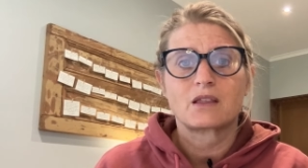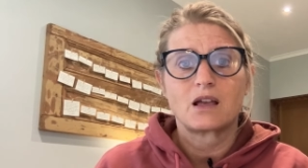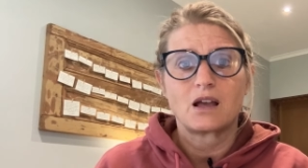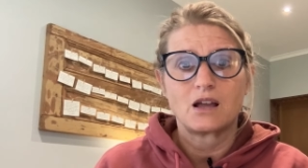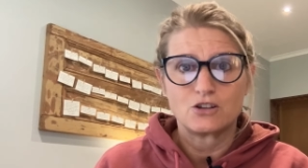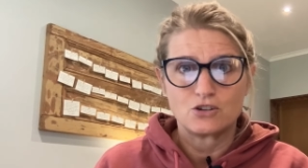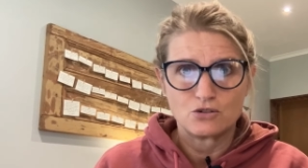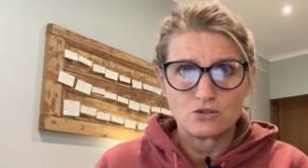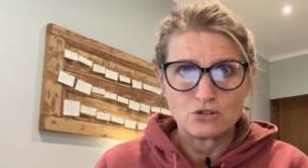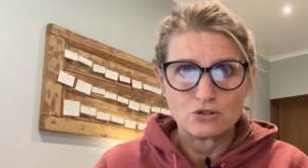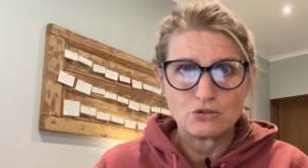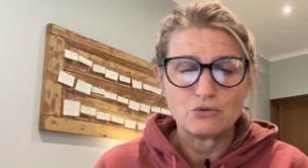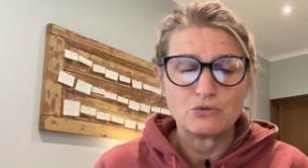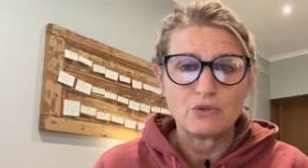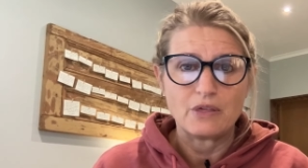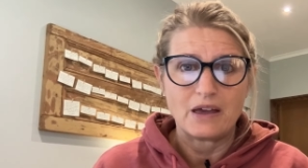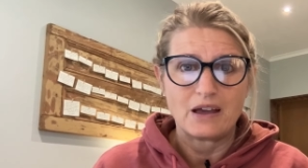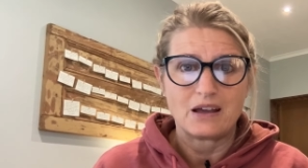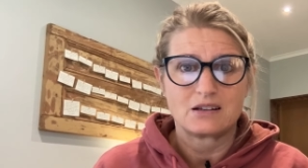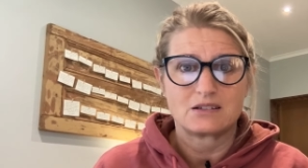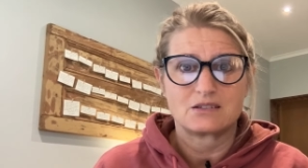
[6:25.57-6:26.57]
And you do
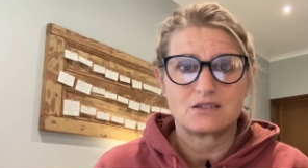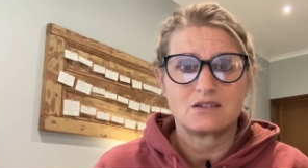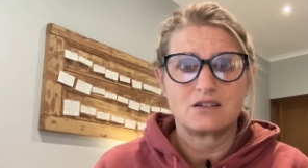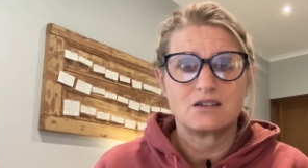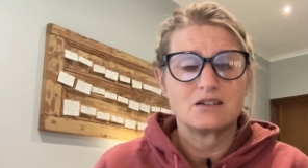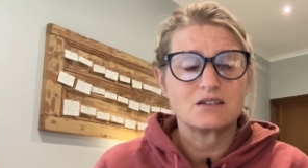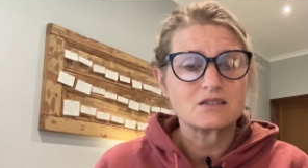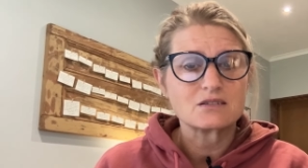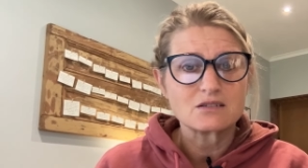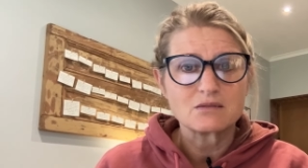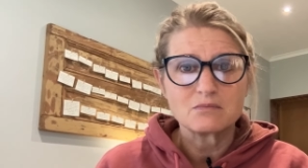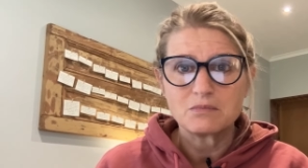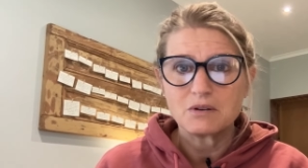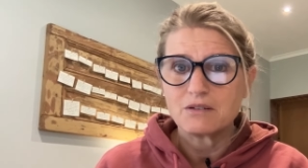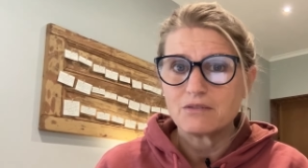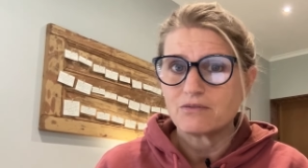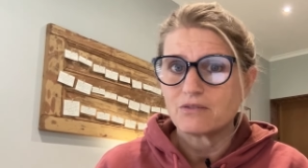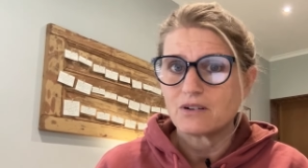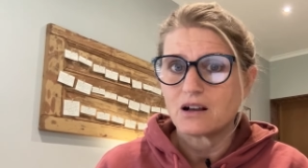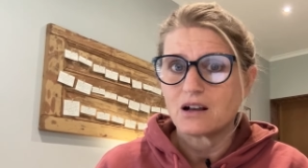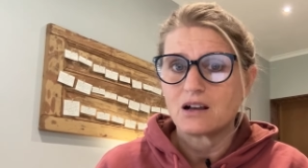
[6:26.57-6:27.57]
that.
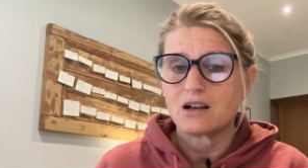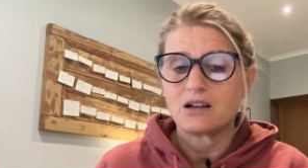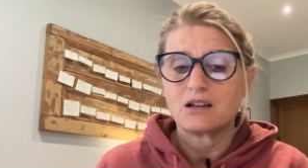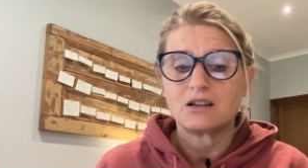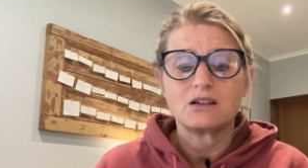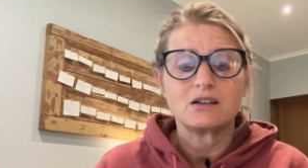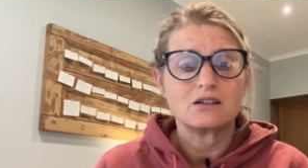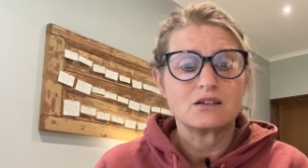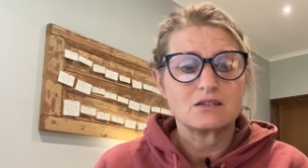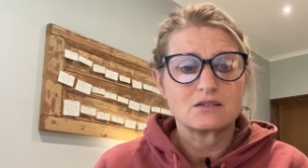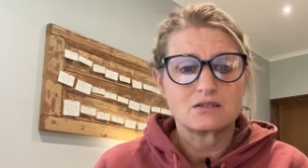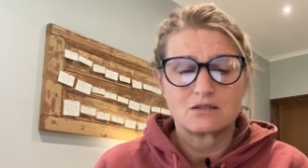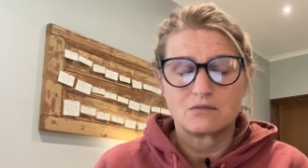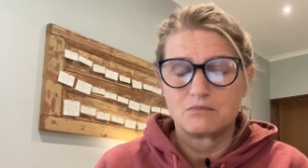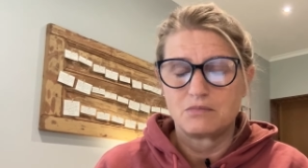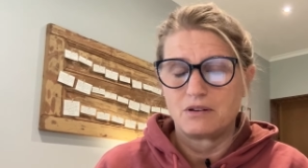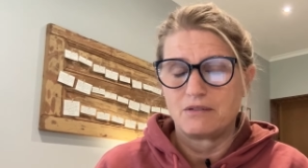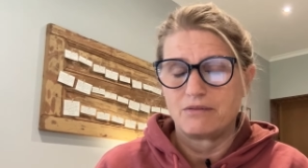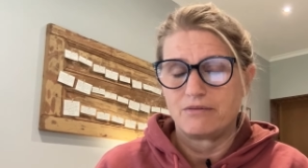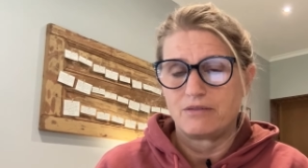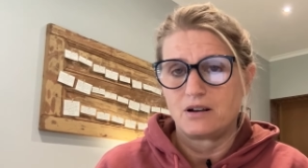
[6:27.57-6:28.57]
Simplify,
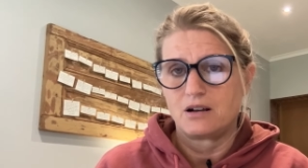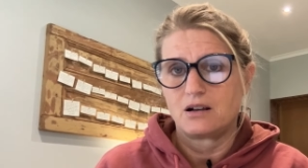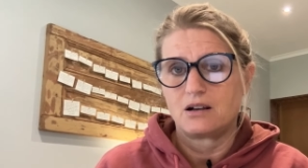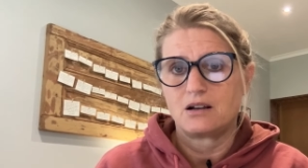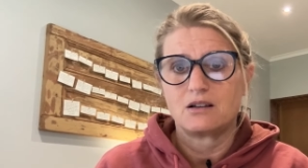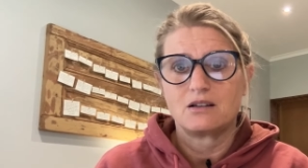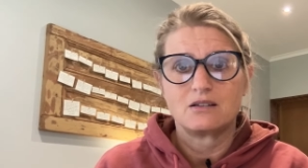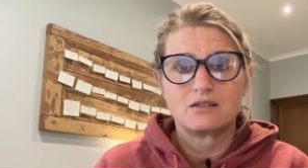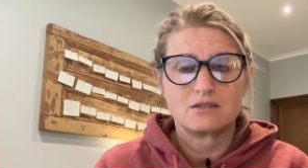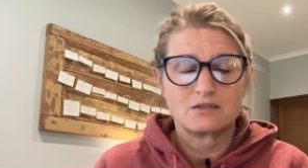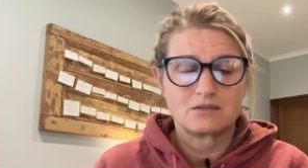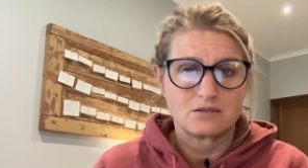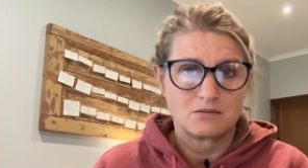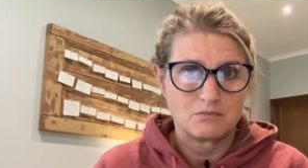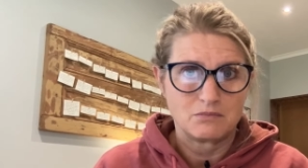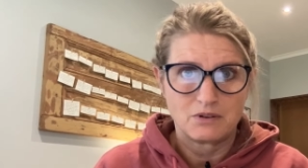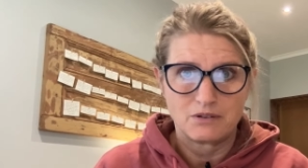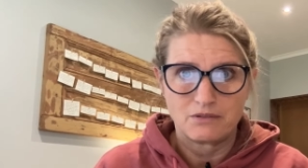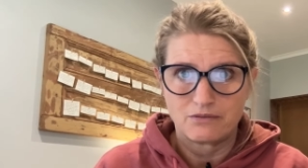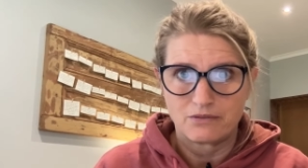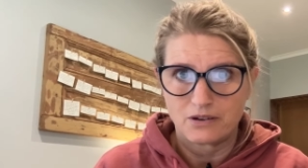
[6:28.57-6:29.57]
simplify,
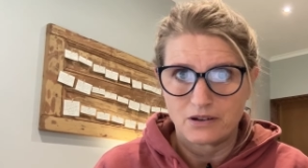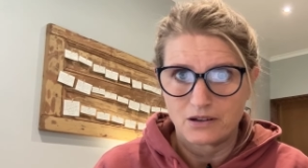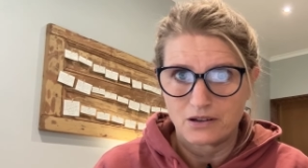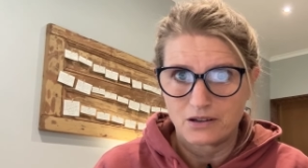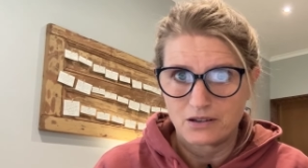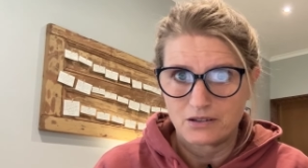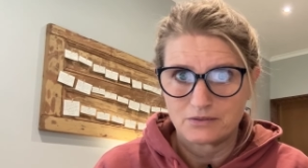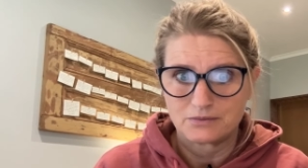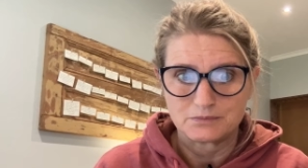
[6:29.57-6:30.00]
simplify.